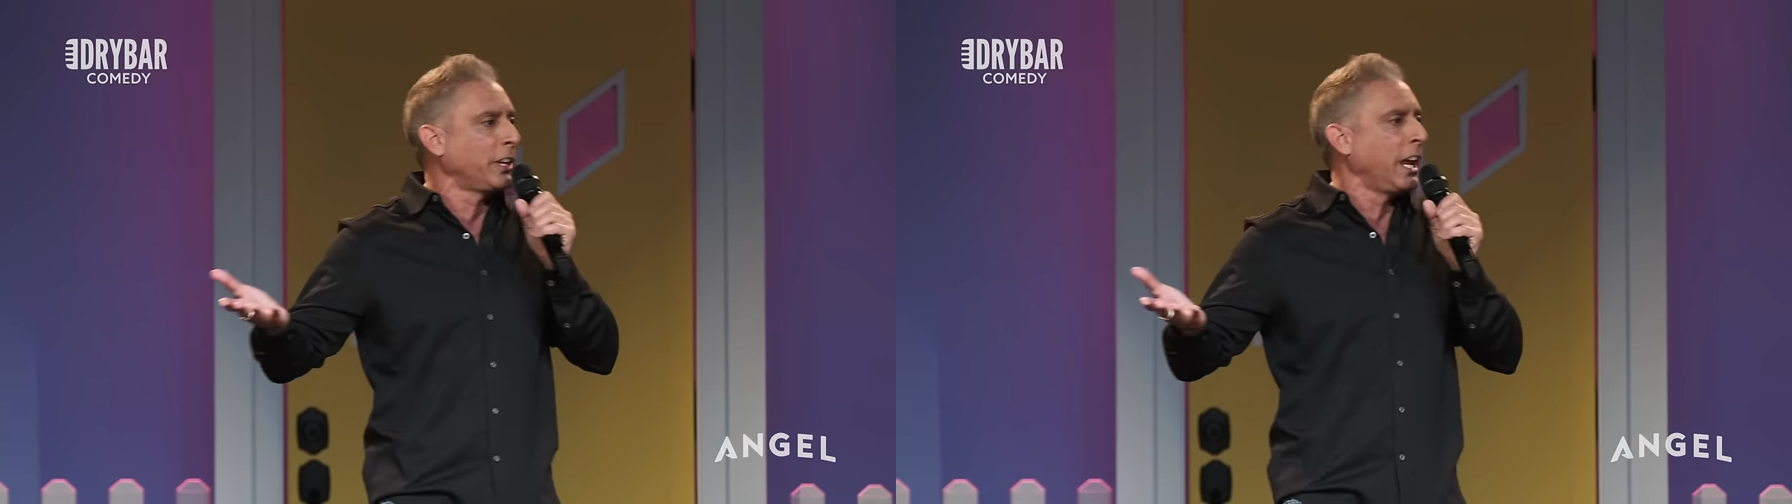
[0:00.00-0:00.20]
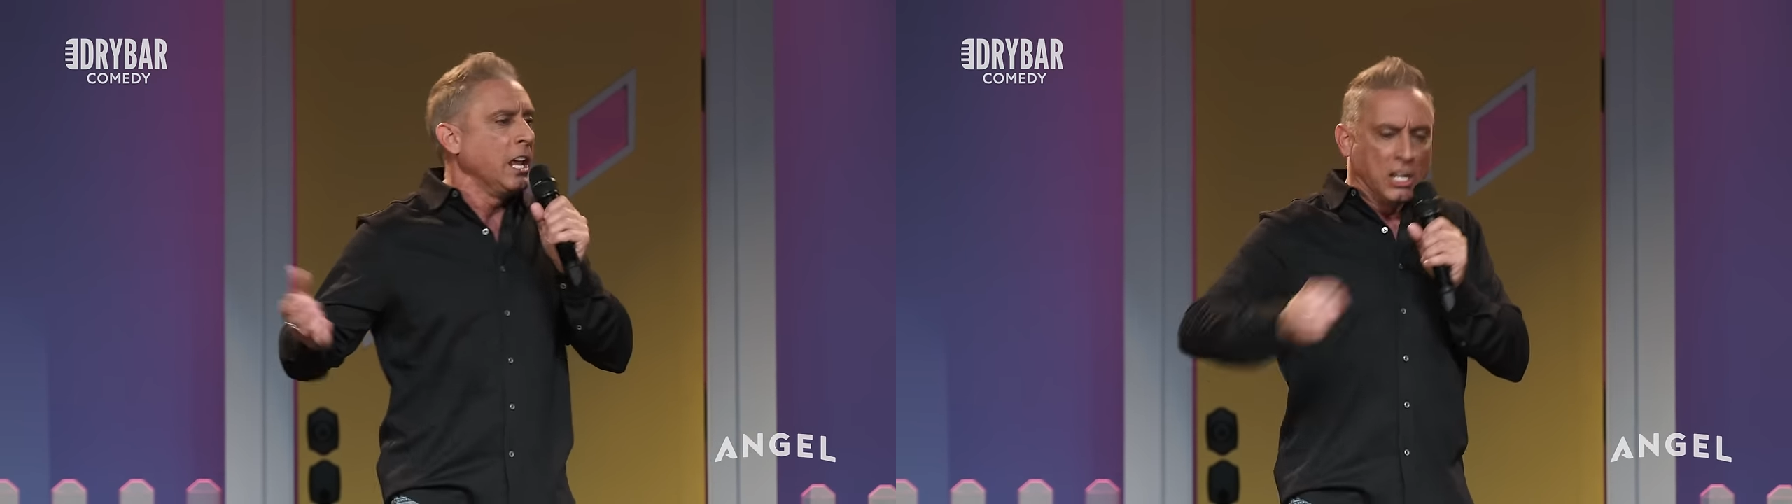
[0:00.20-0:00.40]

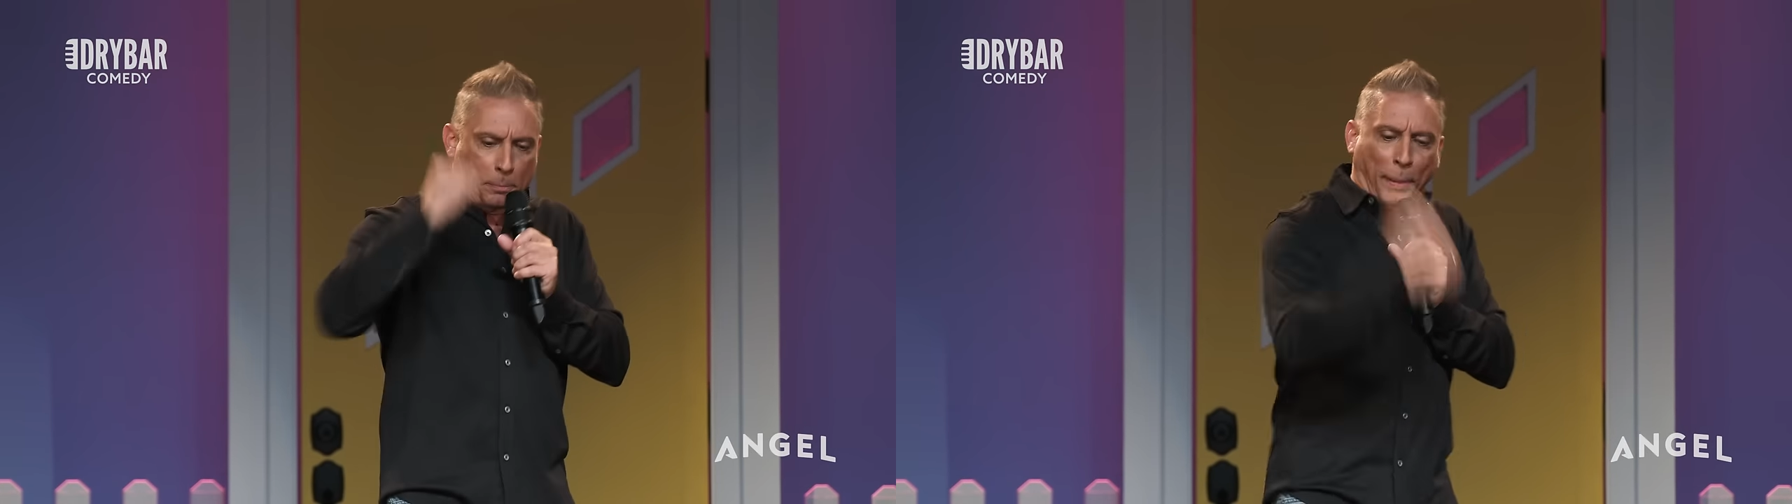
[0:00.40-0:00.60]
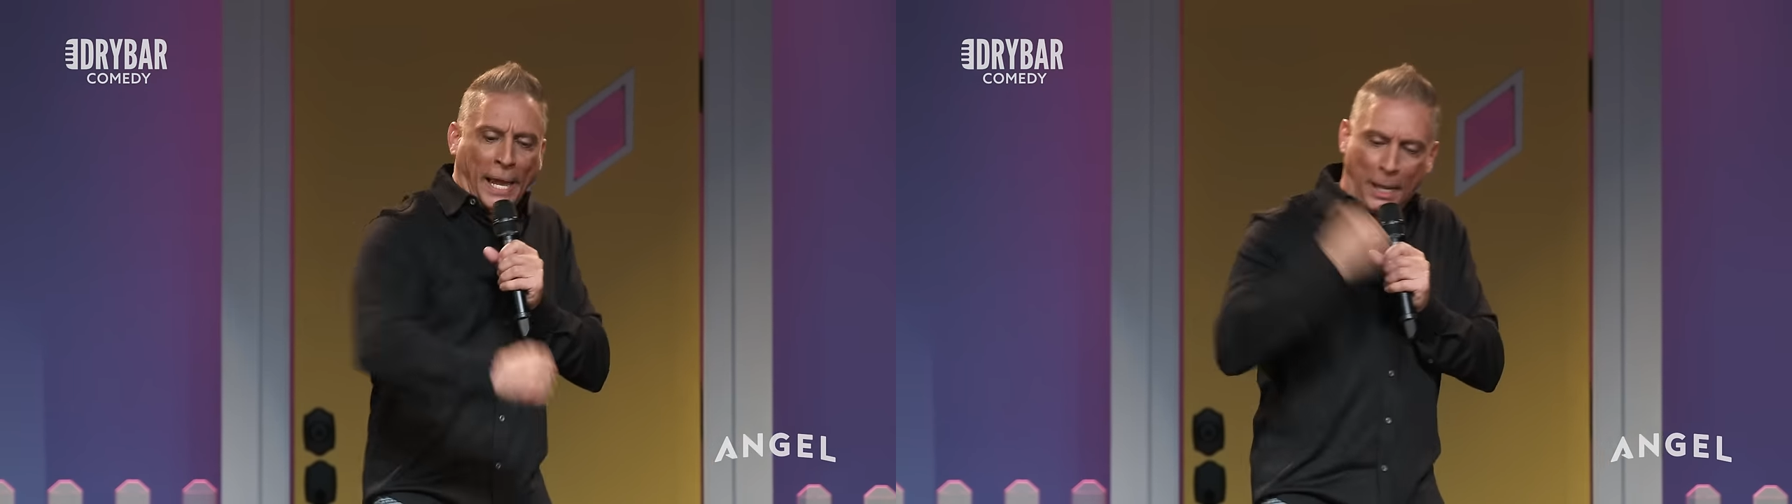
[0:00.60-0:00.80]

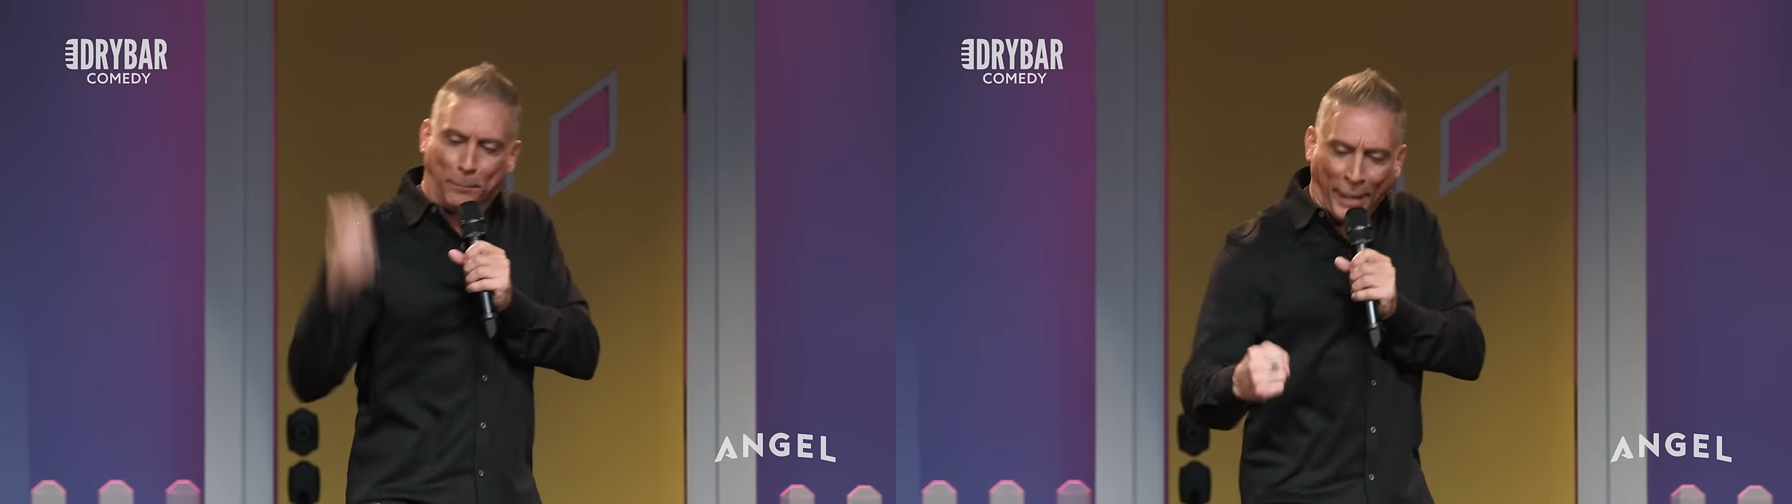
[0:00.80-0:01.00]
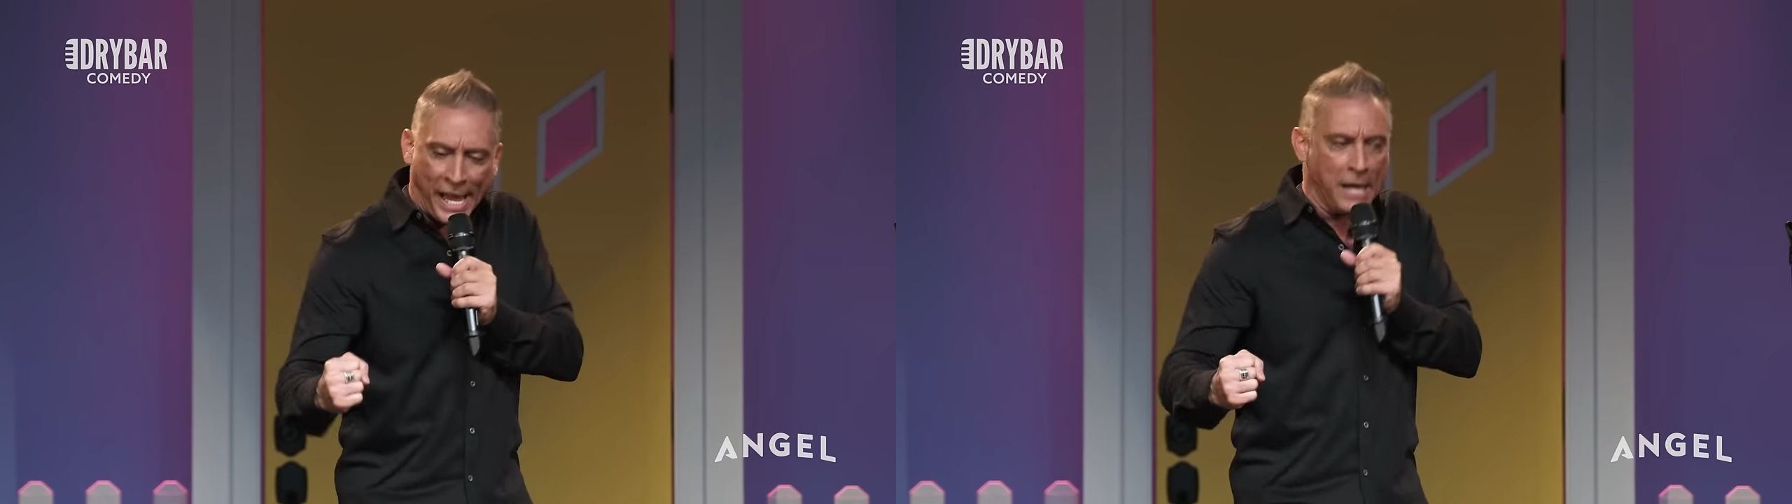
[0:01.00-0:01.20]
Bam,
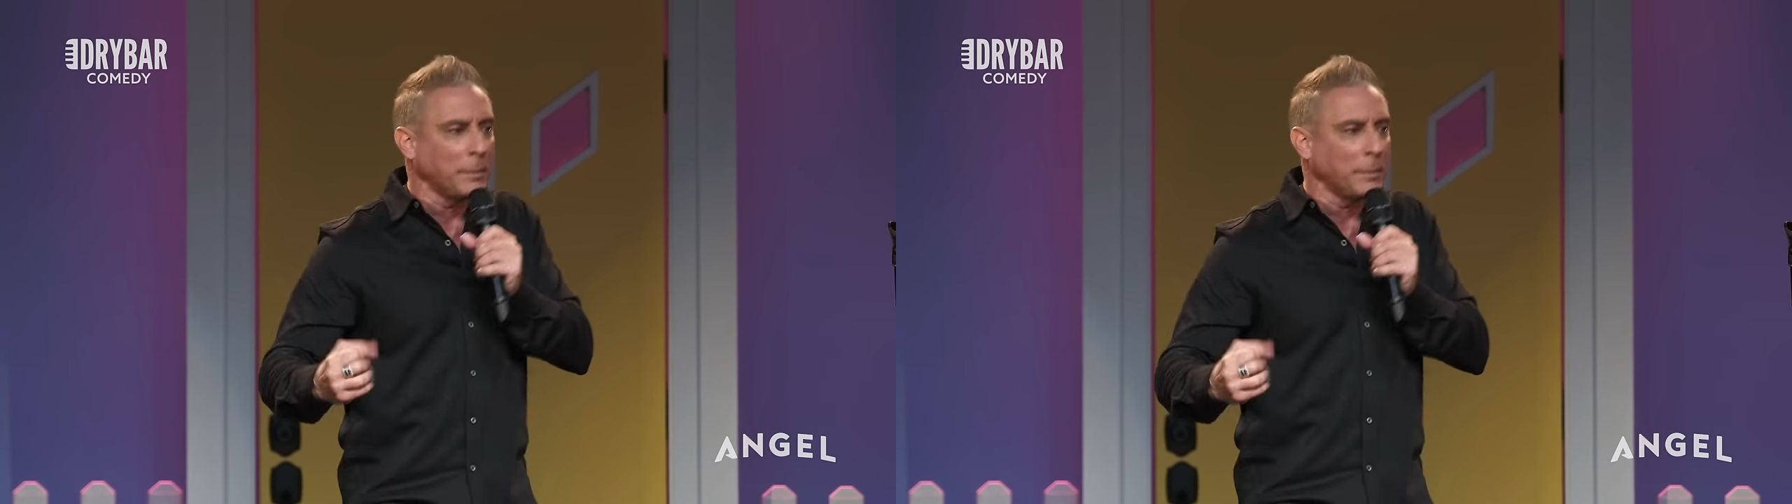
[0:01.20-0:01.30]
bam,